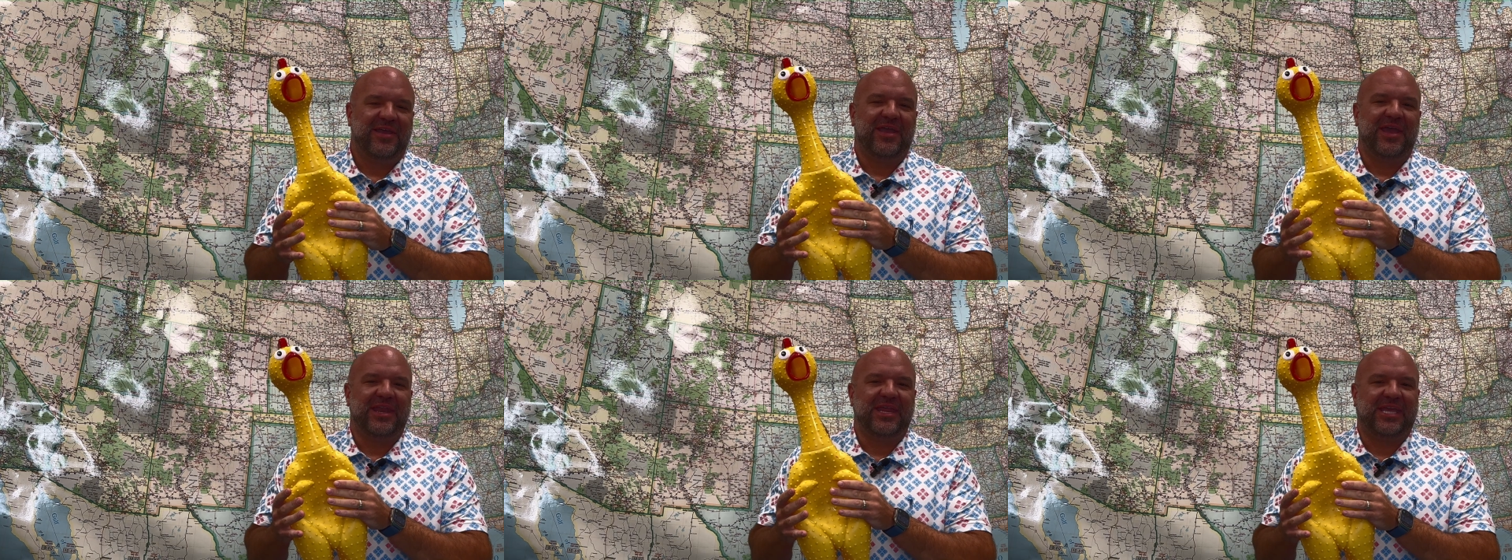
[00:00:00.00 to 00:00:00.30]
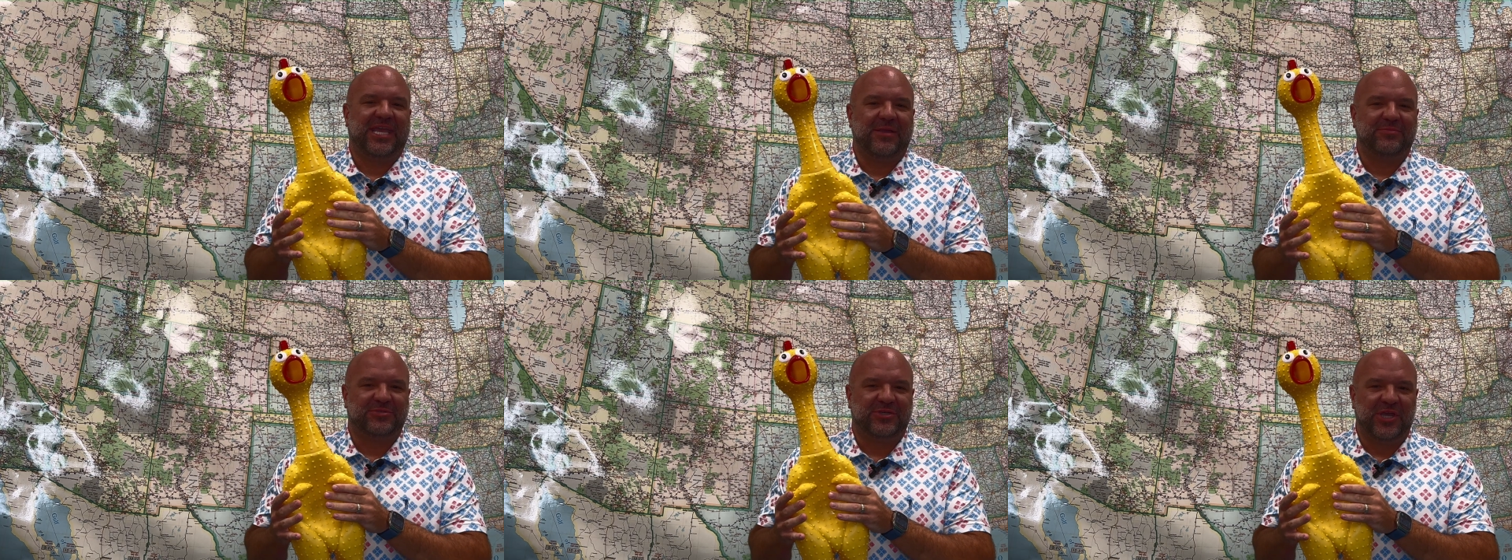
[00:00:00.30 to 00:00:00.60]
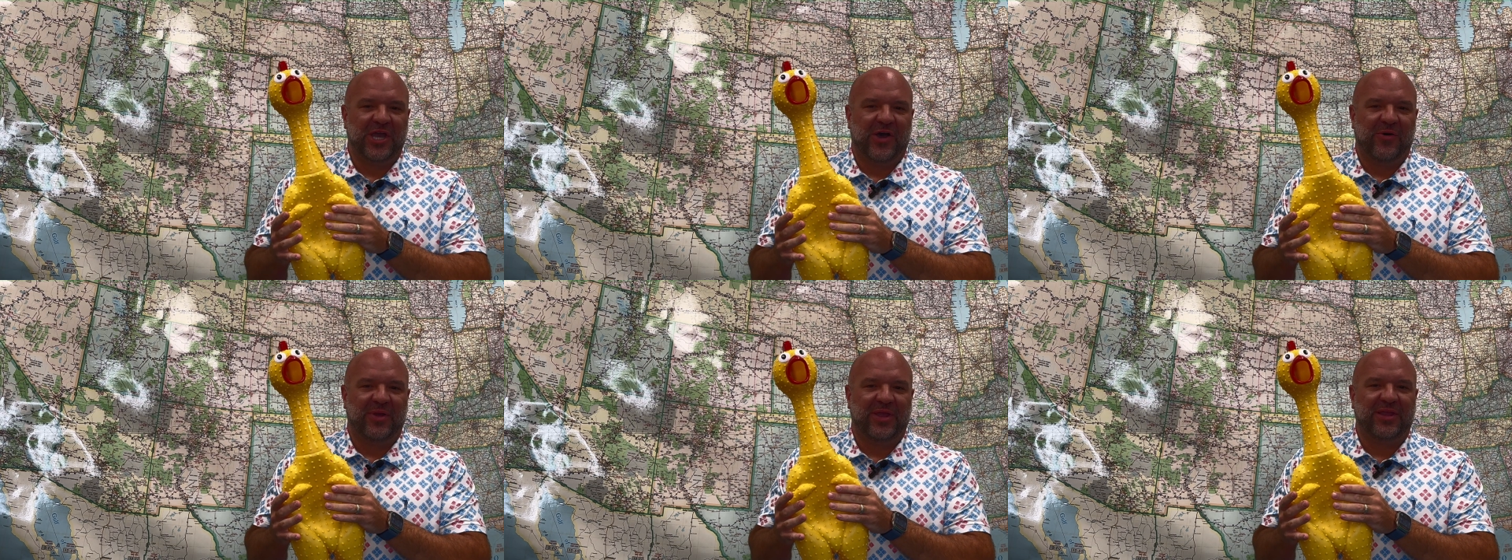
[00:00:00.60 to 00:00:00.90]
And he keeps
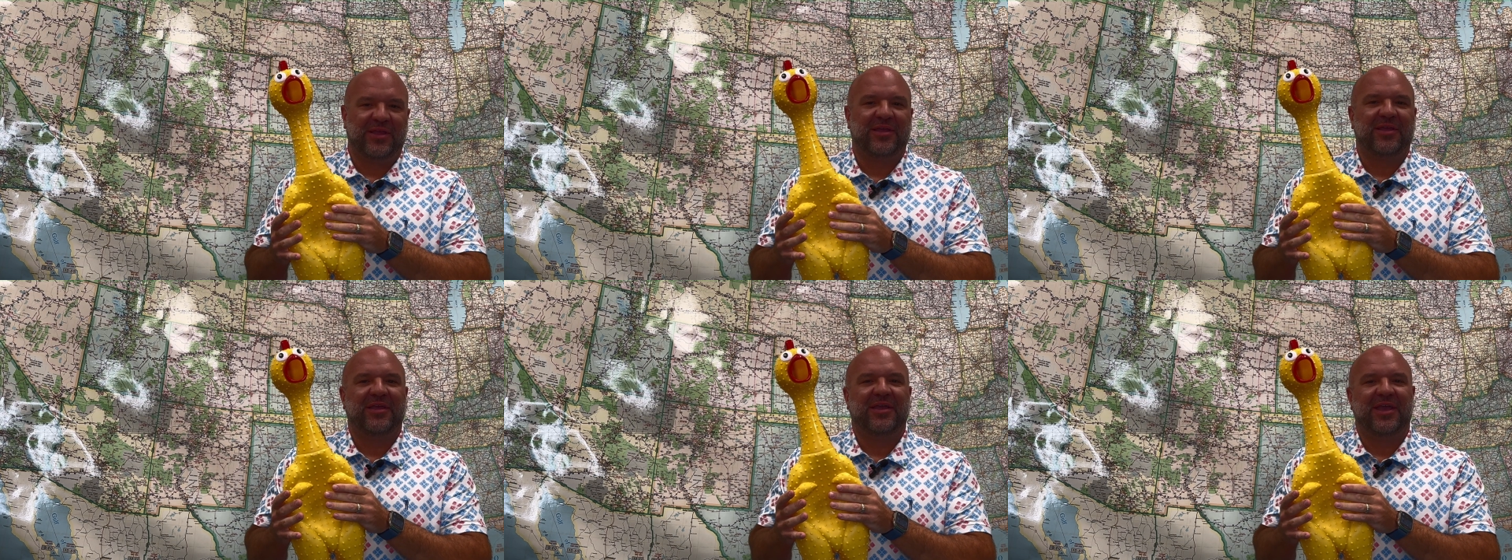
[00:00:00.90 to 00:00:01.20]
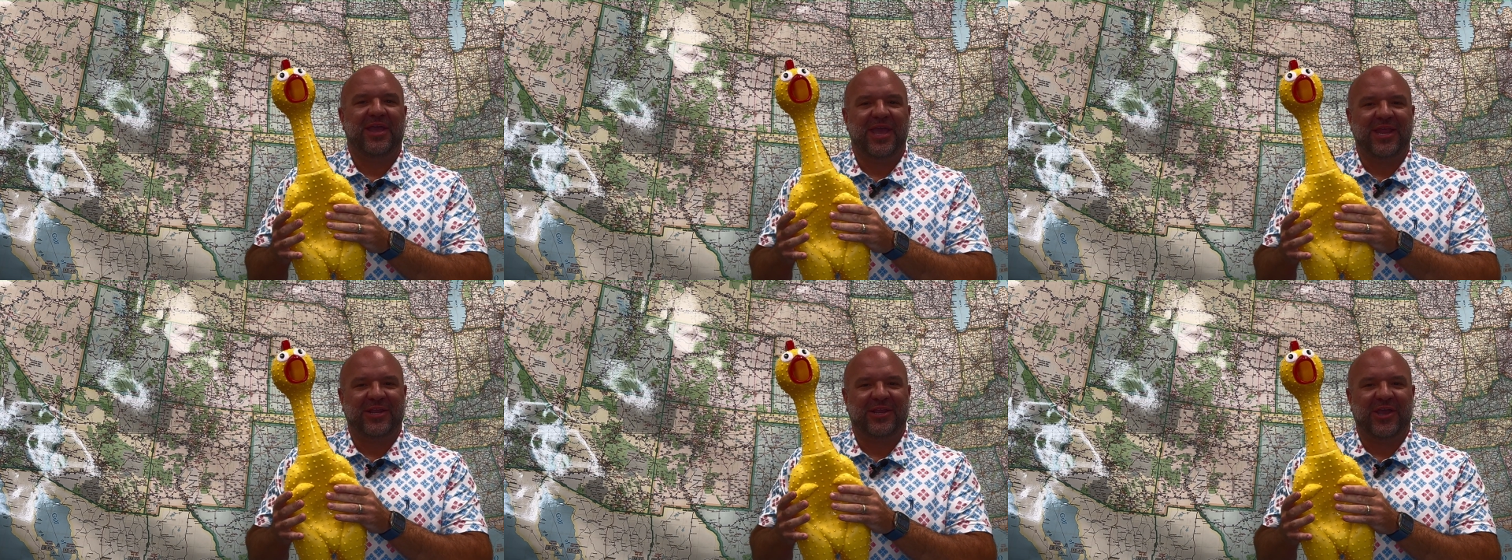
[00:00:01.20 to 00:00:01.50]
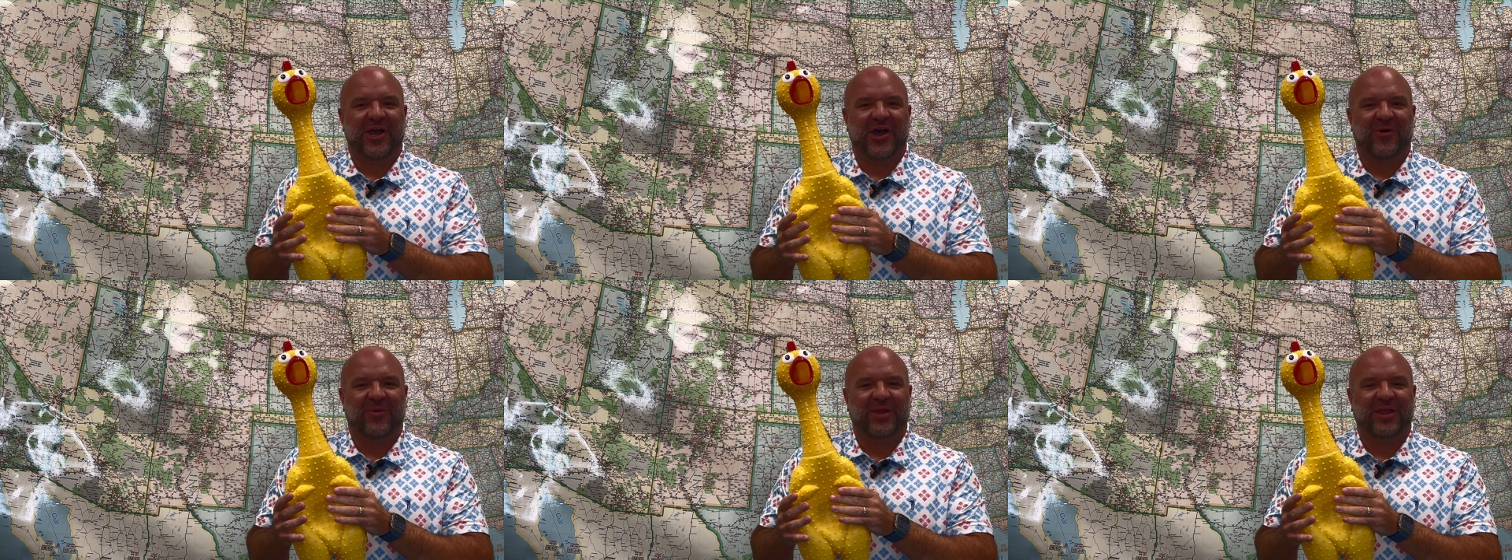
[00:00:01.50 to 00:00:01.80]
going and
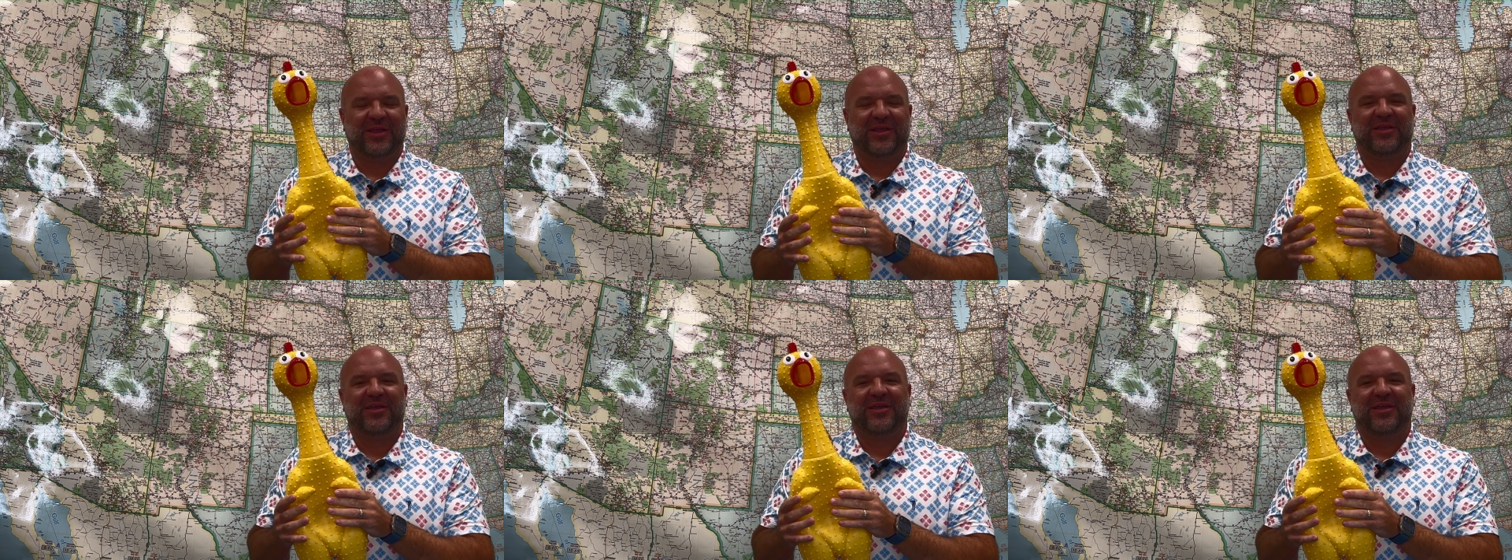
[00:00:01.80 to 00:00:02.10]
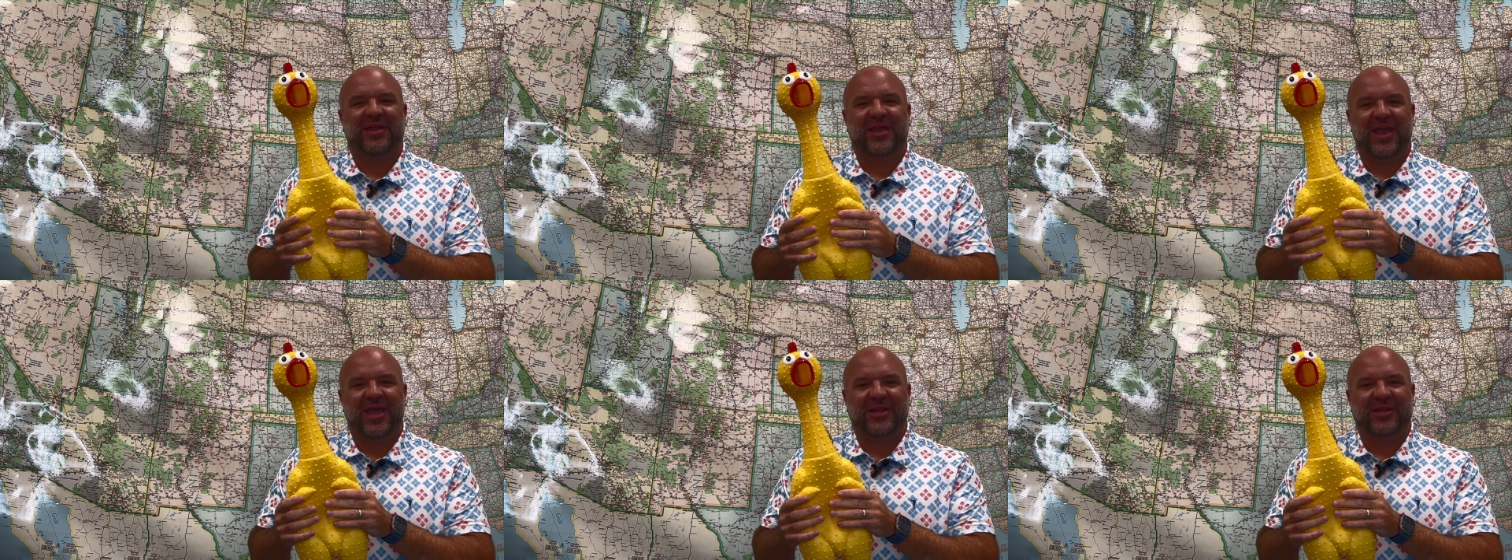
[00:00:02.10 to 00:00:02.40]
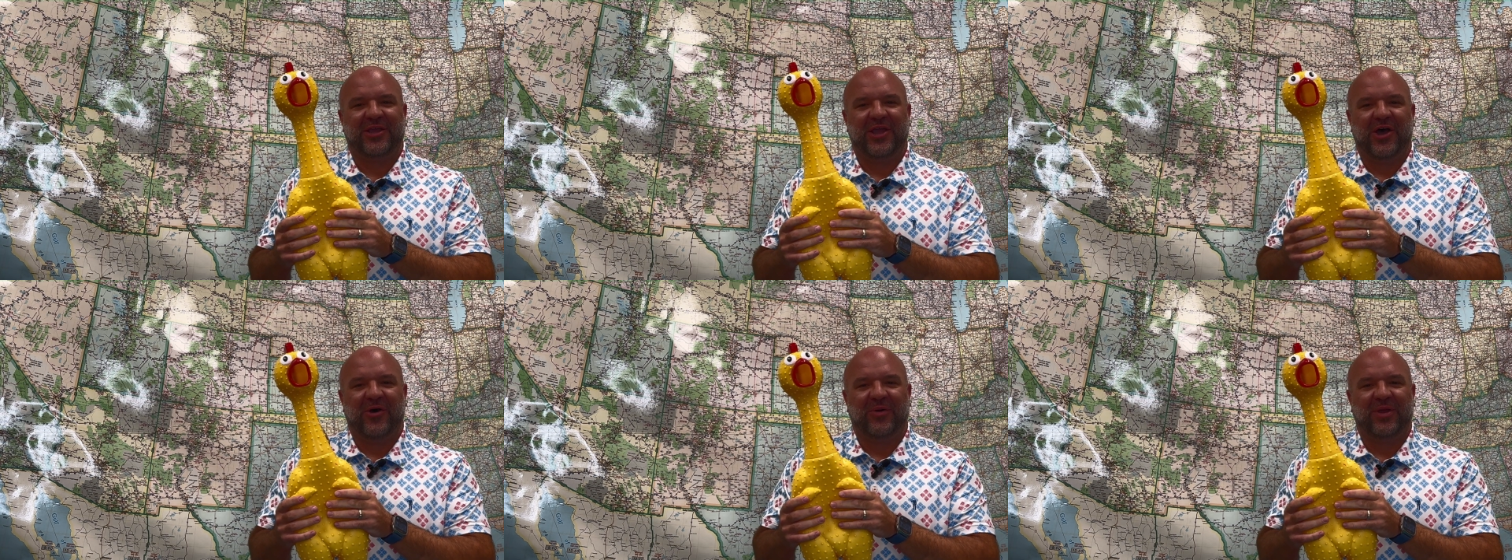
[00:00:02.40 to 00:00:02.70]
going and
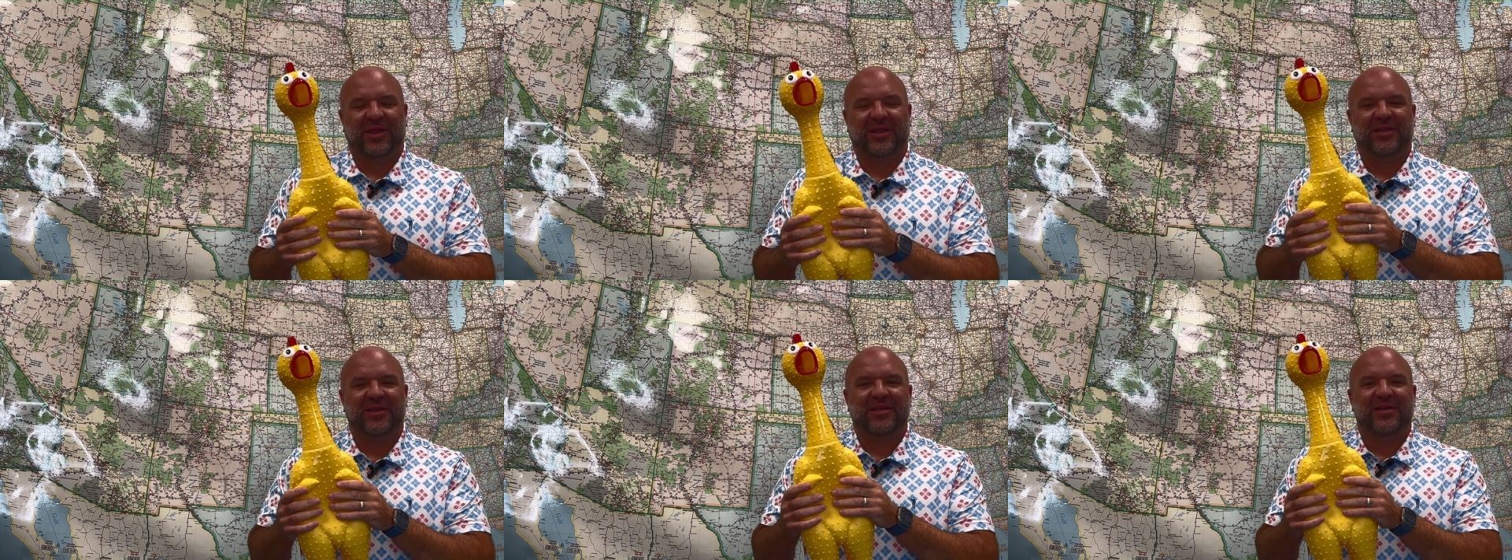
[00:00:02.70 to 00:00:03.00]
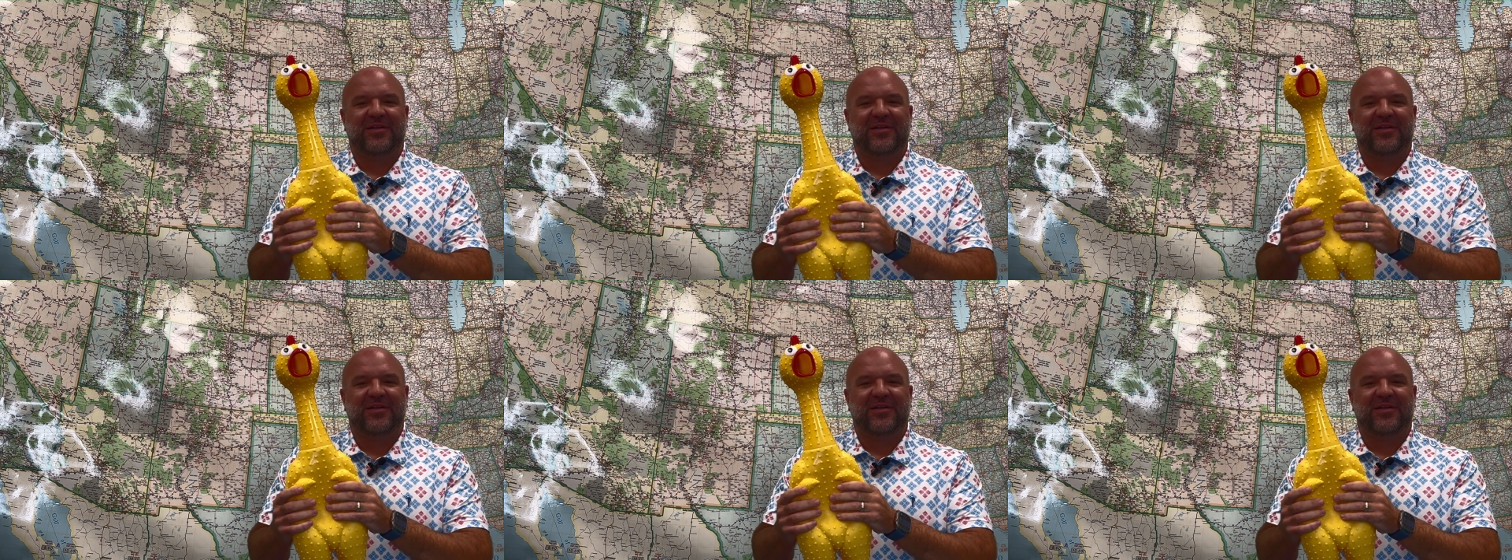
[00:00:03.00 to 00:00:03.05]
going.